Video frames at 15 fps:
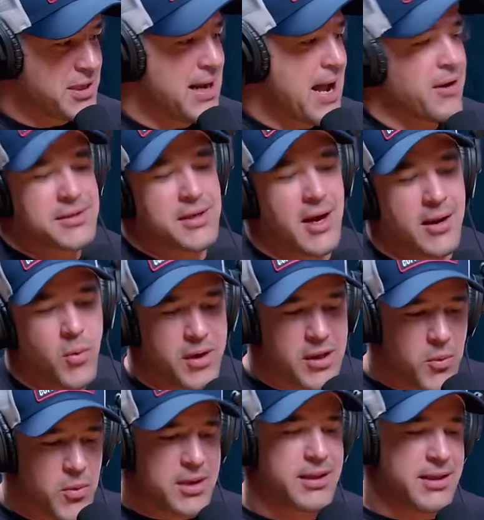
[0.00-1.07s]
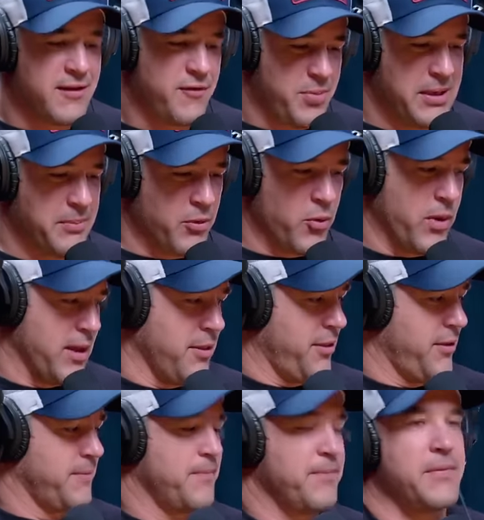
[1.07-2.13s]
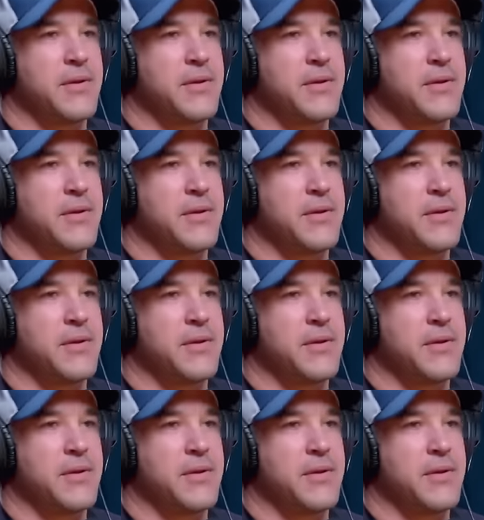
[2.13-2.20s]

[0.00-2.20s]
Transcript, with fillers: it out, Doc. What do you want to leave people with? Okay,